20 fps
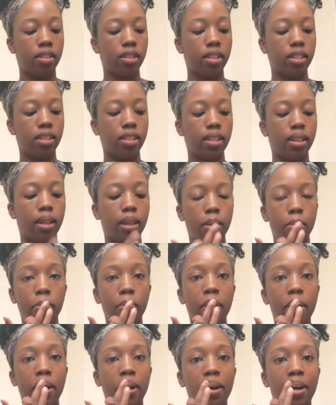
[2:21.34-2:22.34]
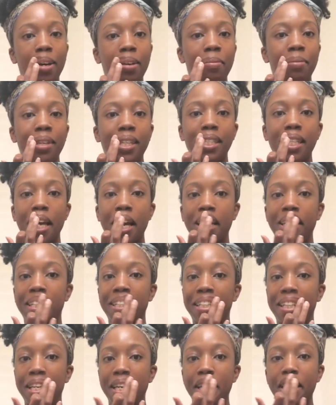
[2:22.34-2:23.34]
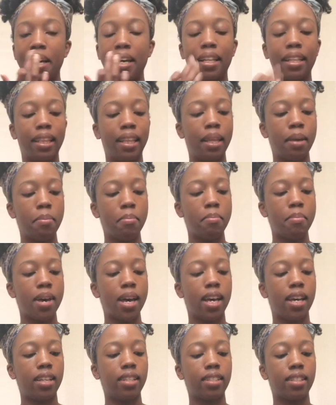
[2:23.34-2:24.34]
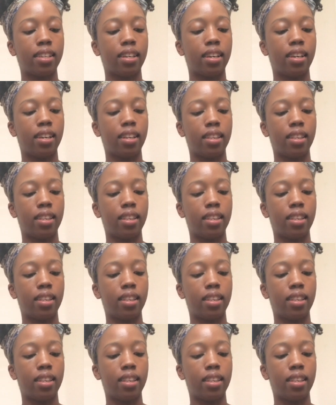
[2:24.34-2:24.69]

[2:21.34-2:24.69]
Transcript: This lip balm is actually a lip mask